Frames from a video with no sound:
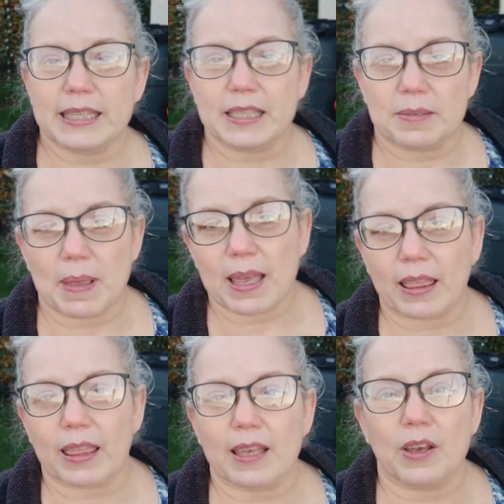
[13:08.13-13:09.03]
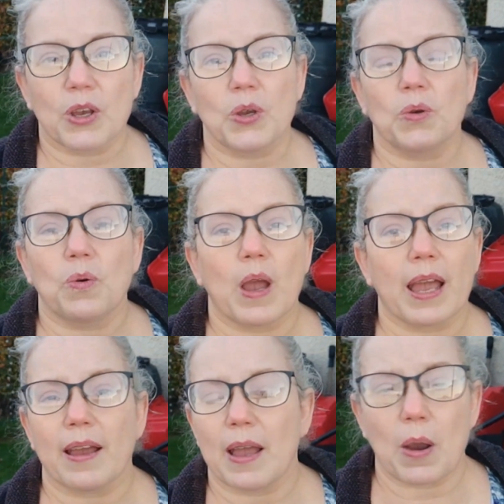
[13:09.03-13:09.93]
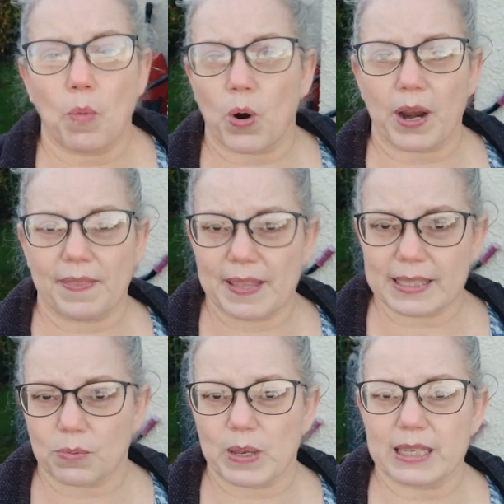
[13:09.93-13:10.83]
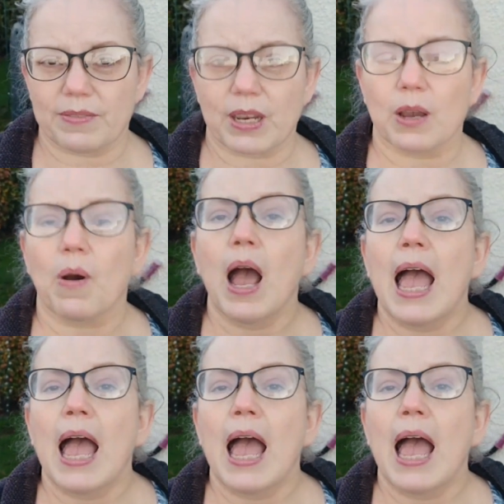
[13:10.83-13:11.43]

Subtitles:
Smith, who were in this week's video.